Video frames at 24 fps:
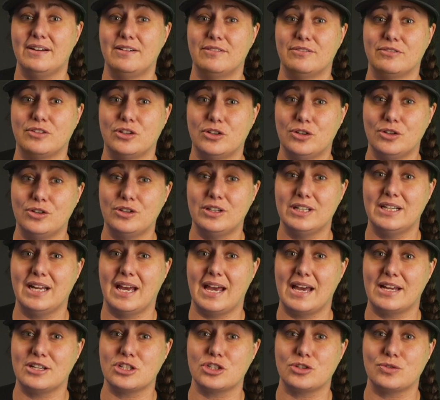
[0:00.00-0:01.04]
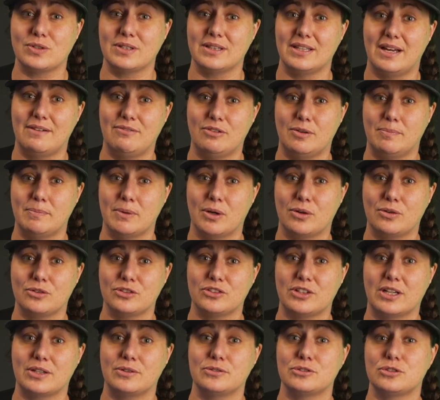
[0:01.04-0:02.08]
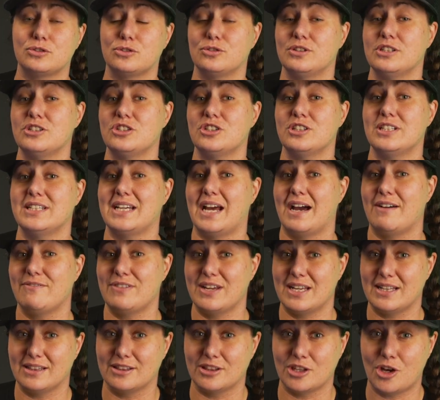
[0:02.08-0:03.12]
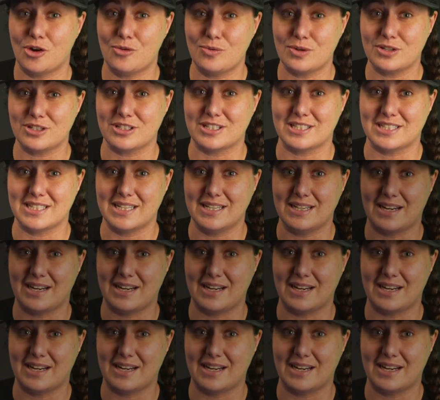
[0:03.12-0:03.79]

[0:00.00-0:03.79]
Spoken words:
of good entry-level motorcycles traditionally have a lower seat